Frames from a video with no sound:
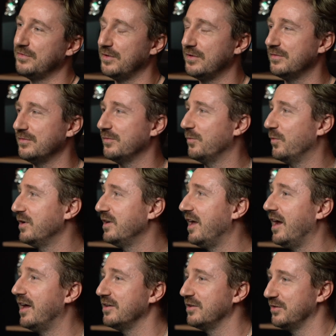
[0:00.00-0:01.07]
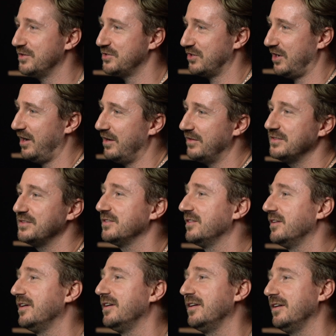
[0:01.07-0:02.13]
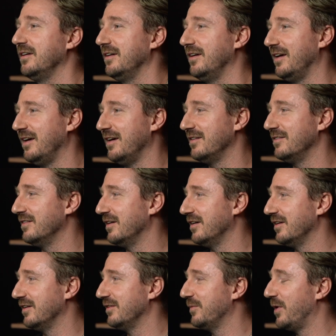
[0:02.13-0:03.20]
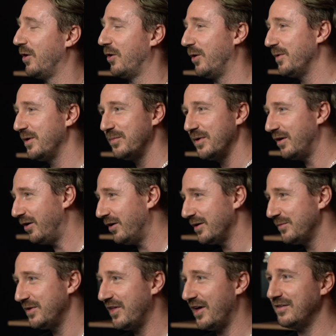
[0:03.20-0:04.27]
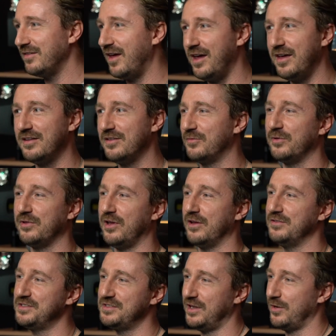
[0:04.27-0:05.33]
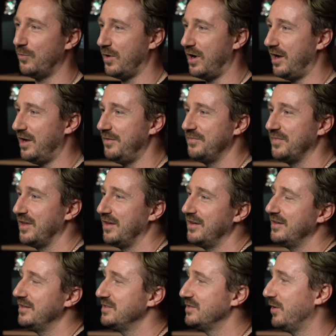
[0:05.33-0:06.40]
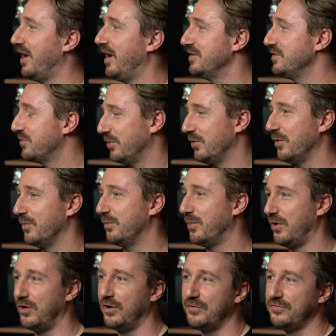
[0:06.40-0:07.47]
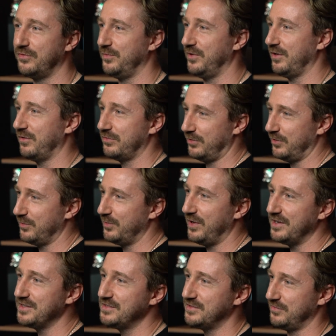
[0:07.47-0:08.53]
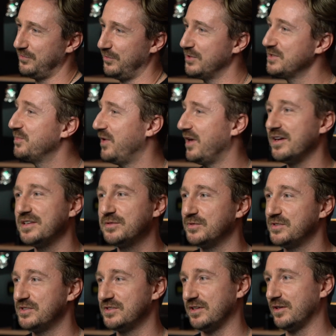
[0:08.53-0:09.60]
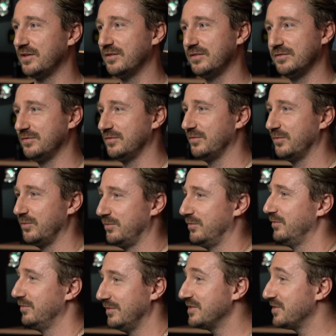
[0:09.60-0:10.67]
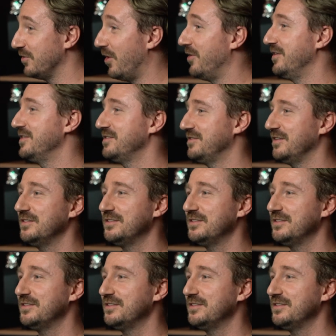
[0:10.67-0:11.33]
Okay. And one day I had to go to tryouts, and my arm had been hurting me that day. I didn't really understand why. Yeah. So I throw a ball from like third base to first base, which is like, that's a long distance.